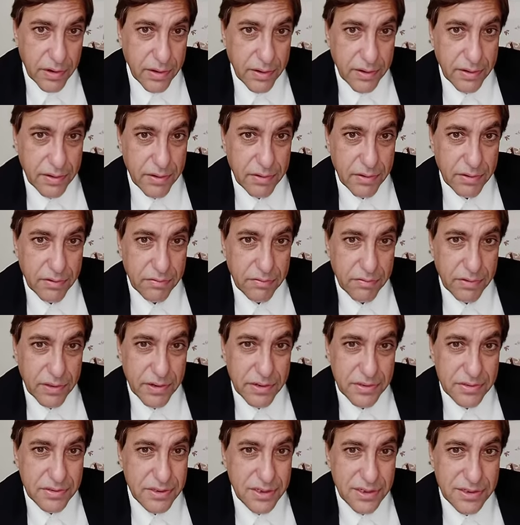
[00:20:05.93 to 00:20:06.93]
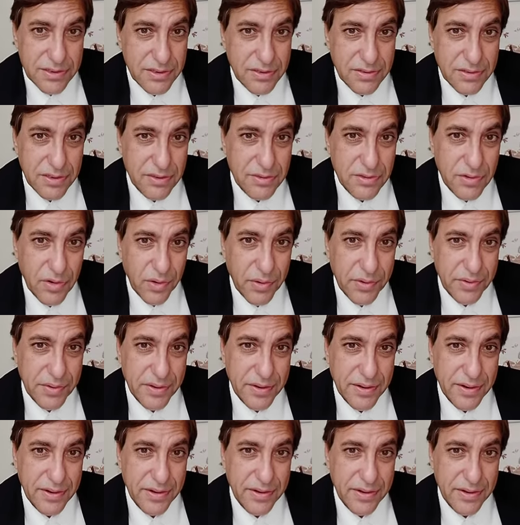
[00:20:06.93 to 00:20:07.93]
Where is Jesus' doctrine?
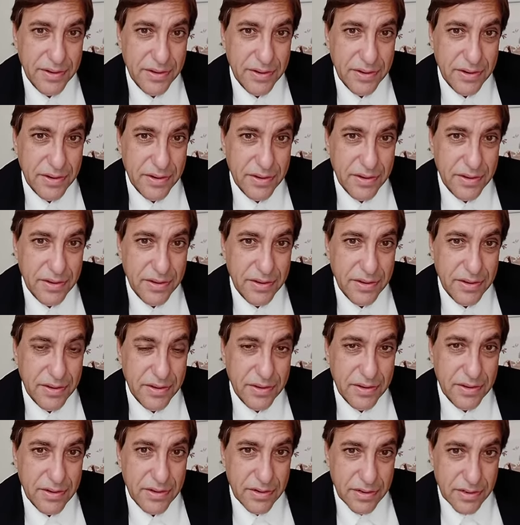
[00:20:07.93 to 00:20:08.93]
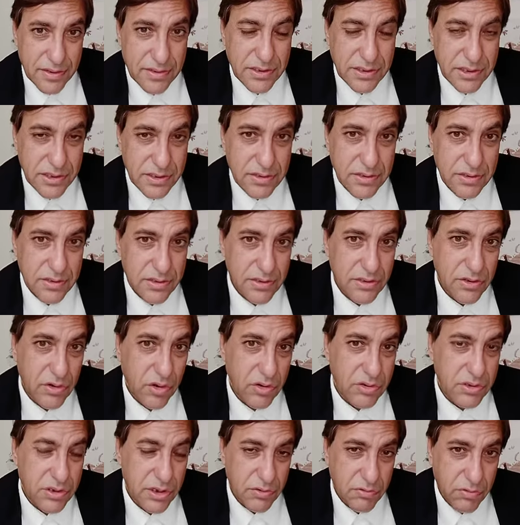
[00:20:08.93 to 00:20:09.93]
Jesus' doctrine
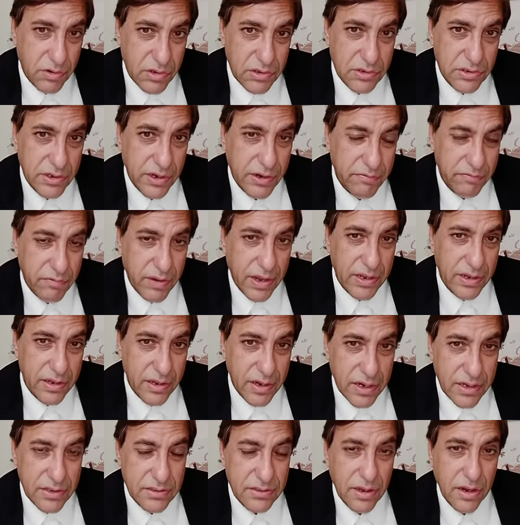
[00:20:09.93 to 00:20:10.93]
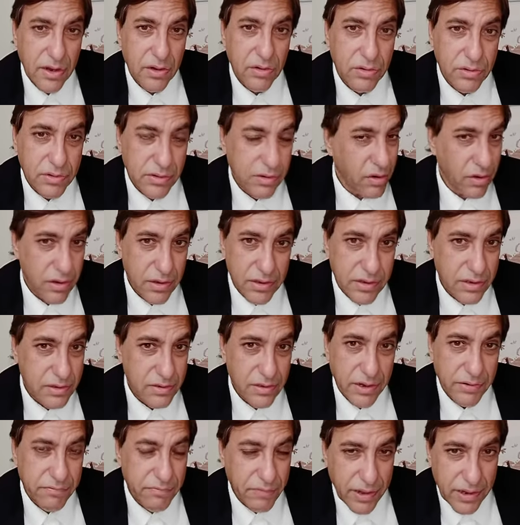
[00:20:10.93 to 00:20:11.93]
was saved by grace alone, not saved by
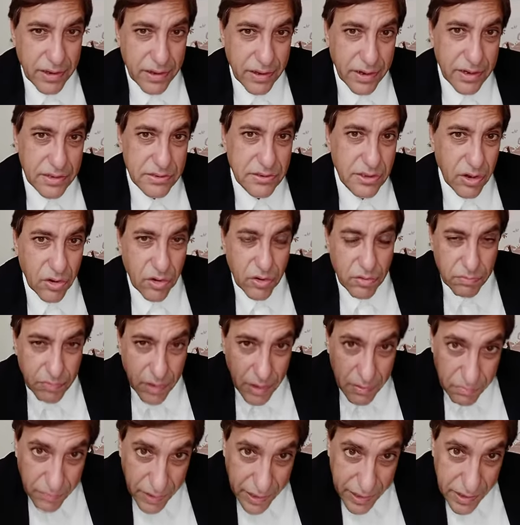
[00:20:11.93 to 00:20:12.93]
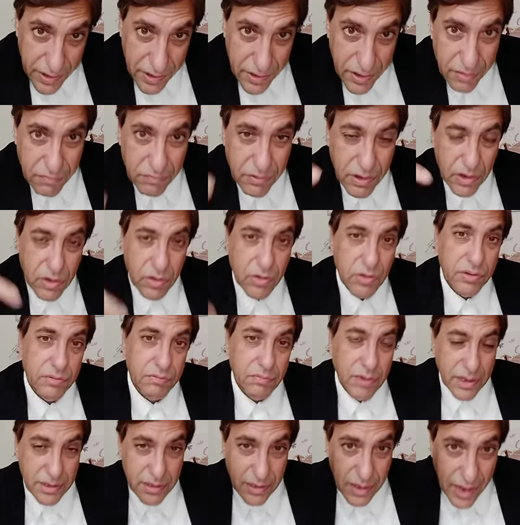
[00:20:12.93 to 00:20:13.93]
grace alone, but by love alone, by the
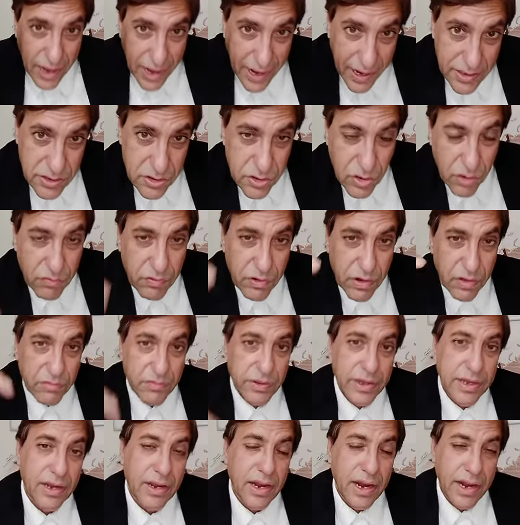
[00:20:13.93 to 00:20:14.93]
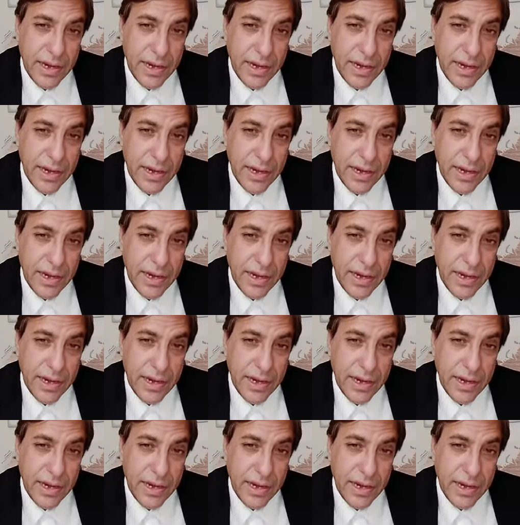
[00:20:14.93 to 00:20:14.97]
acts of loving kindness.